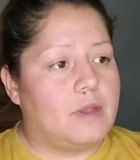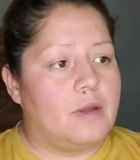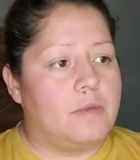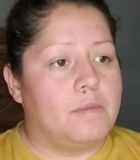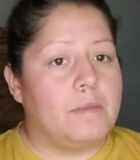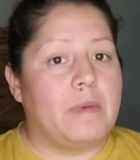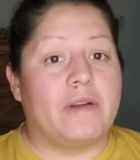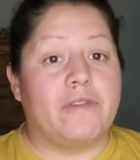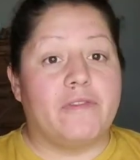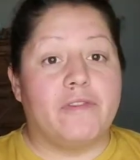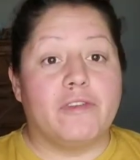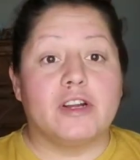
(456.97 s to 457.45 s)

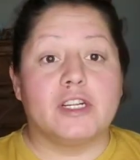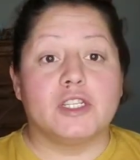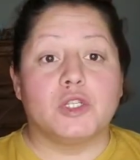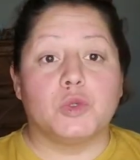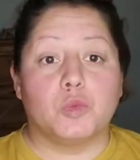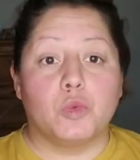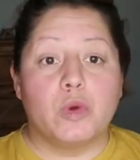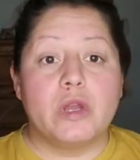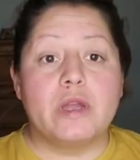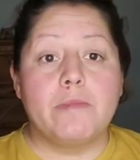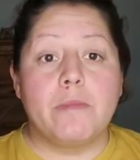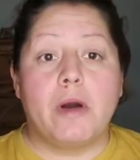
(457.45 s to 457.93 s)
my first
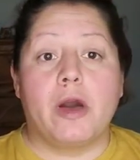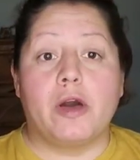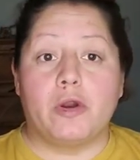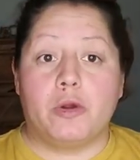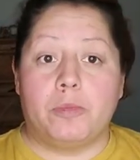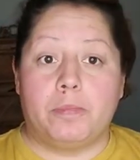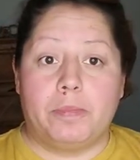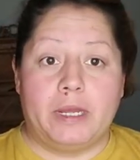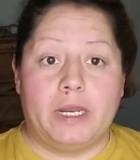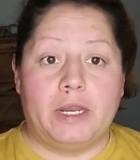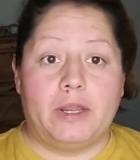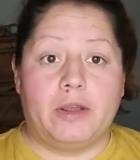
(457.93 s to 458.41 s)
remodel
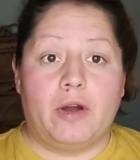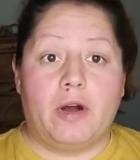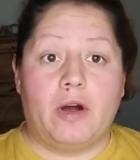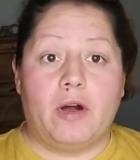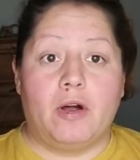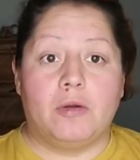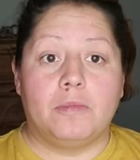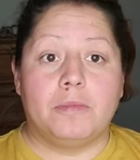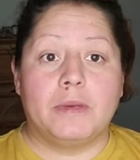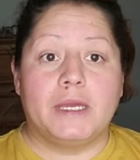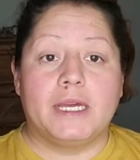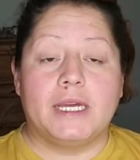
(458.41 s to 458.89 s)
penny
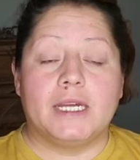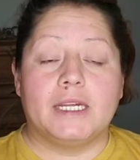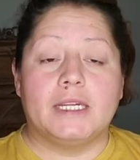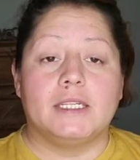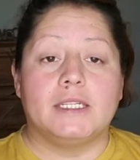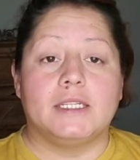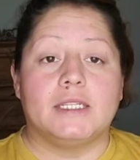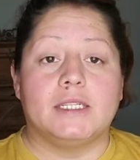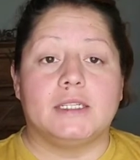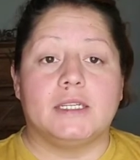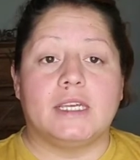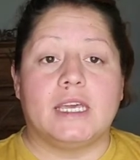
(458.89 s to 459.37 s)
haul,
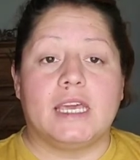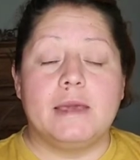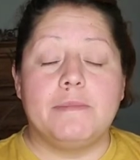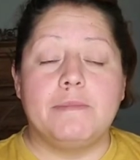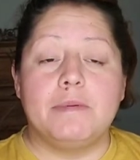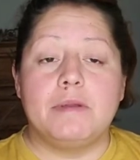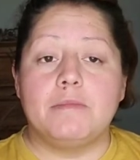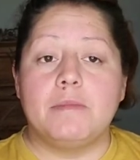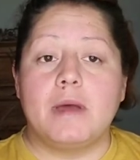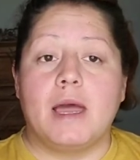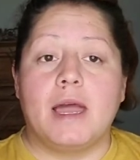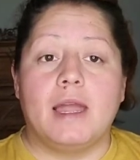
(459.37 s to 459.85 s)
because keep
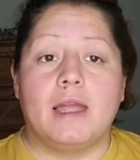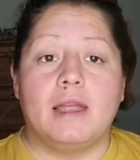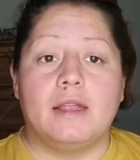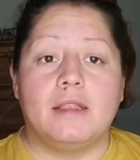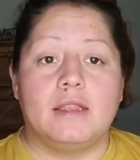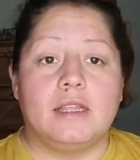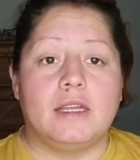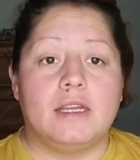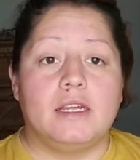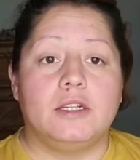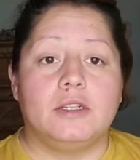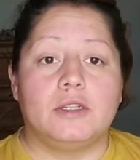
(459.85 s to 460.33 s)
in mind,
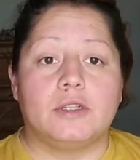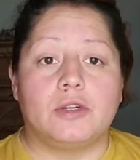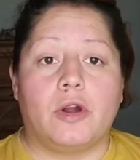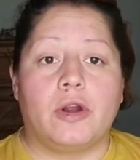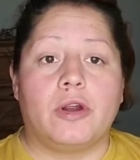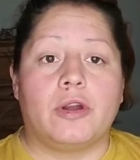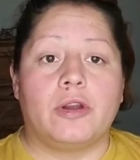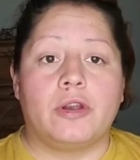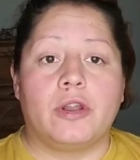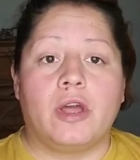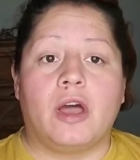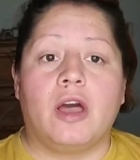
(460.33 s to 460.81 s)
these
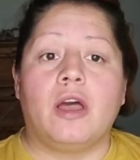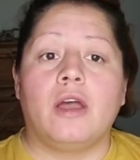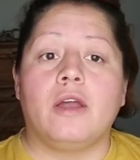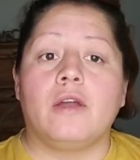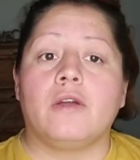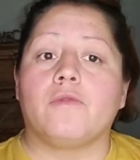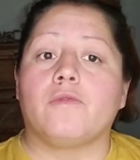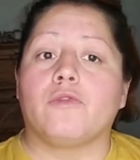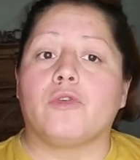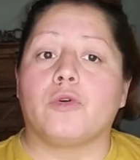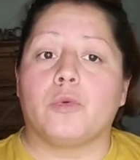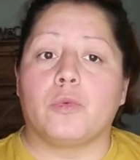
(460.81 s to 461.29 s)
are
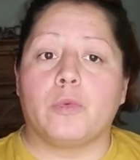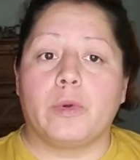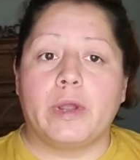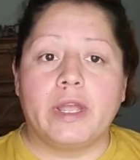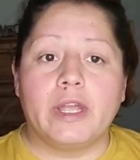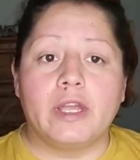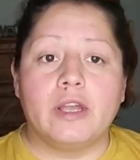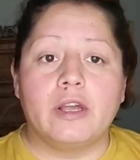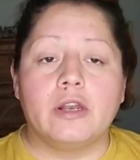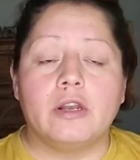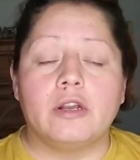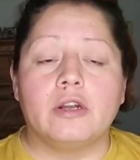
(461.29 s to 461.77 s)
not for
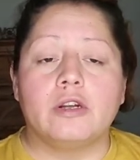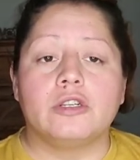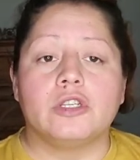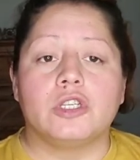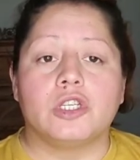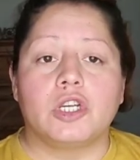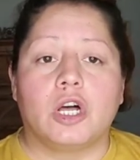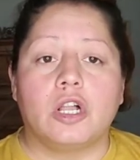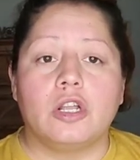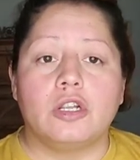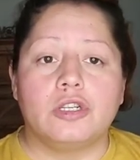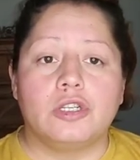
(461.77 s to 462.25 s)
regular
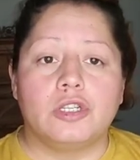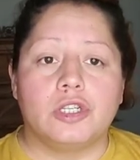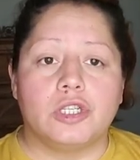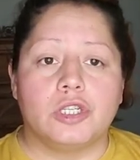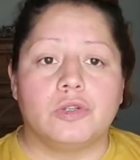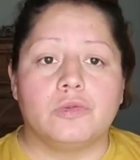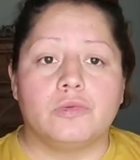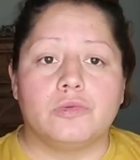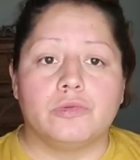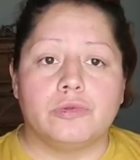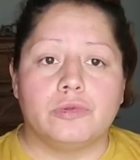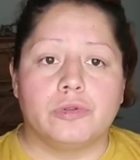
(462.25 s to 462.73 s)
Dollar
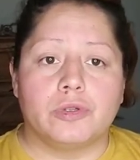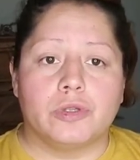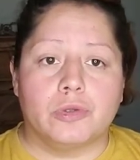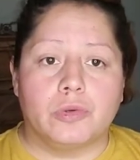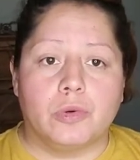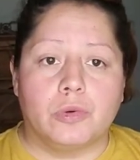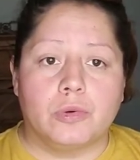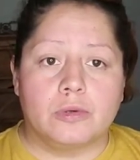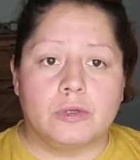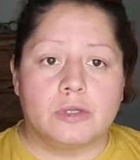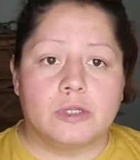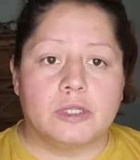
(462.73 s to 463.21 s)
General
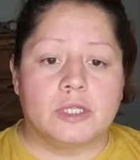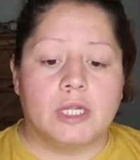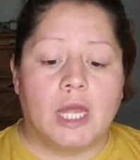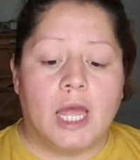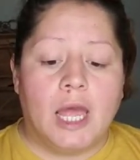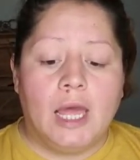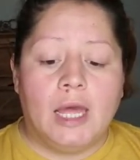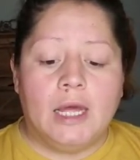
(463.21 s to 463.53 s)
stores.